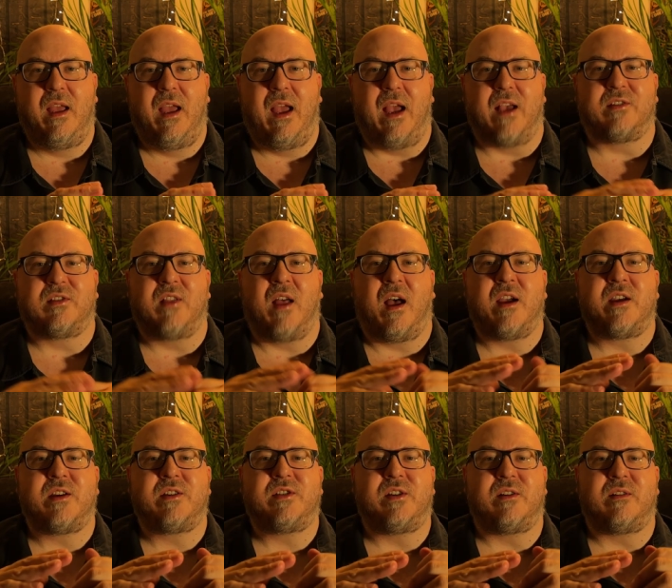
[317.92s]
As
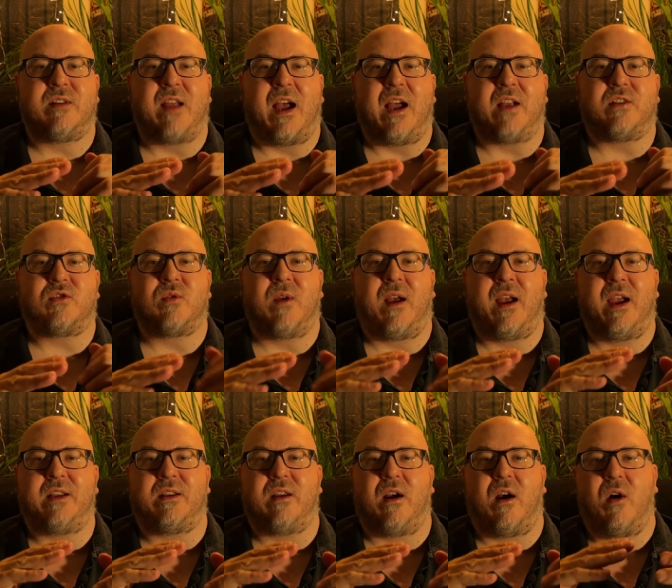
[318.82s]
long as you're not
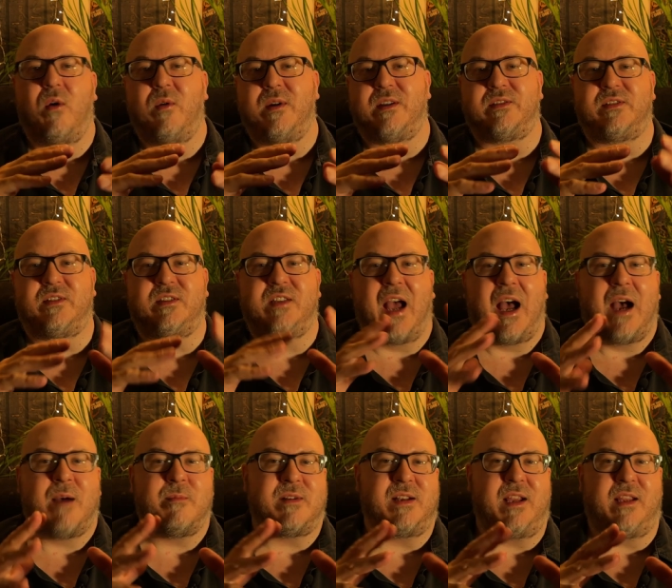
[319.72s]
trying to always
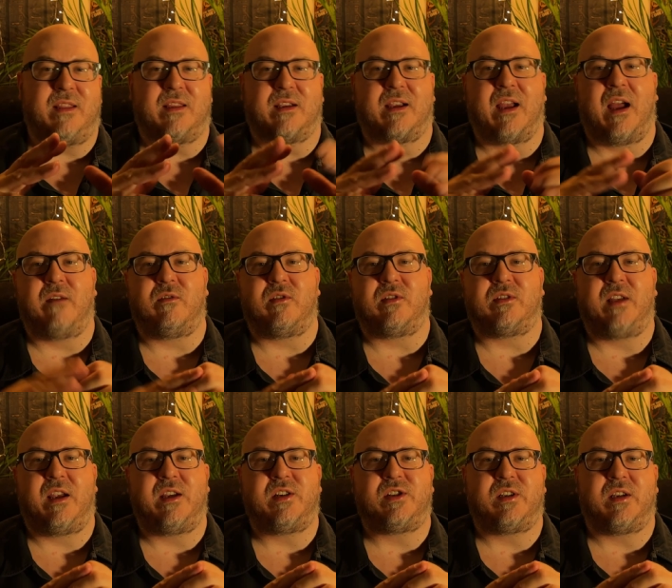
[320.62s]
dominate the
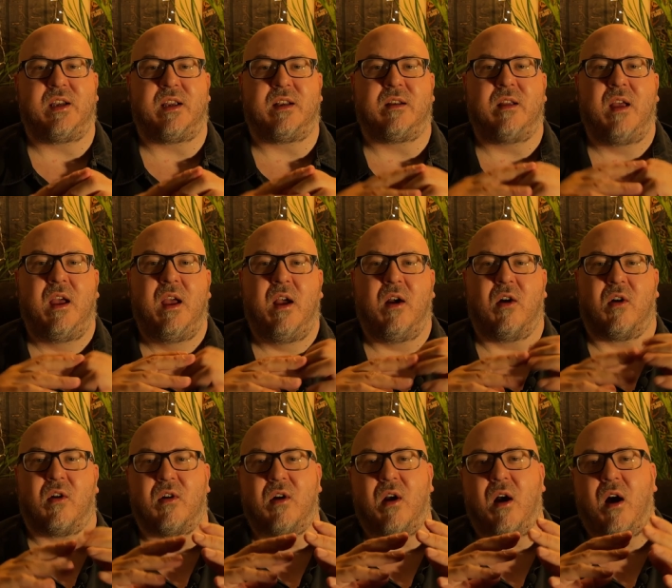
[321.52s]
conversation
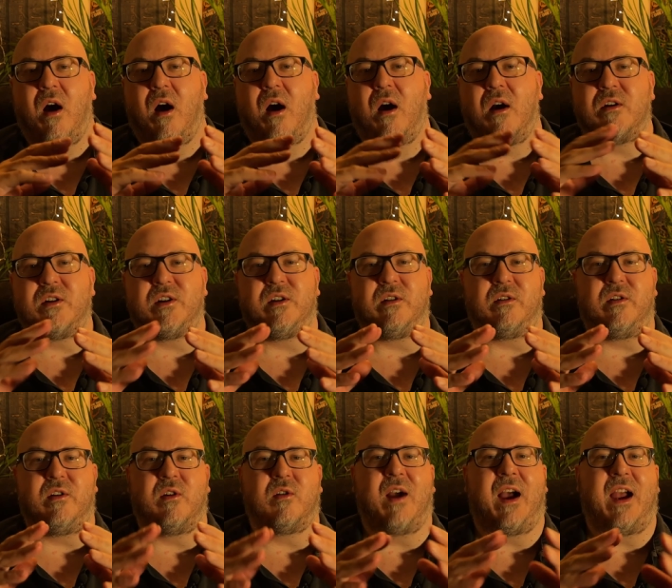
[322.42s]
or argue
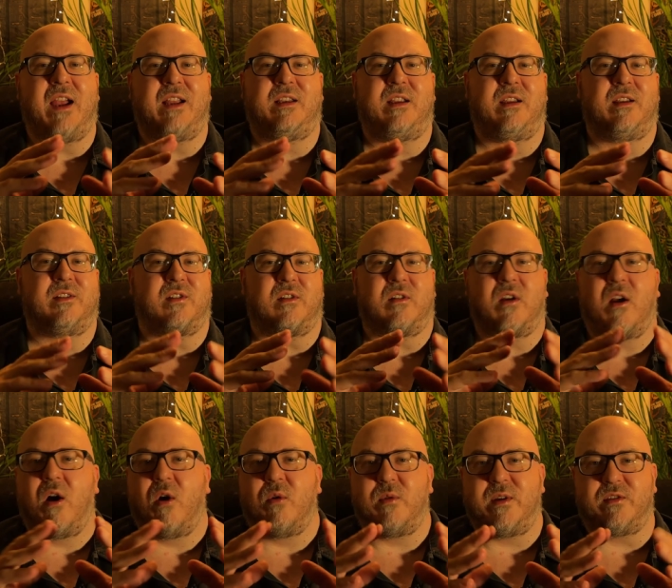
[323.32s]
your ideas are
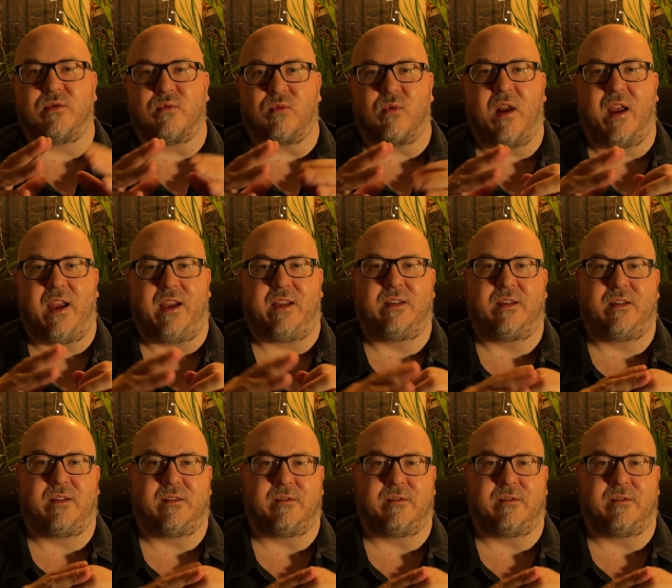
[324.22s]
always right.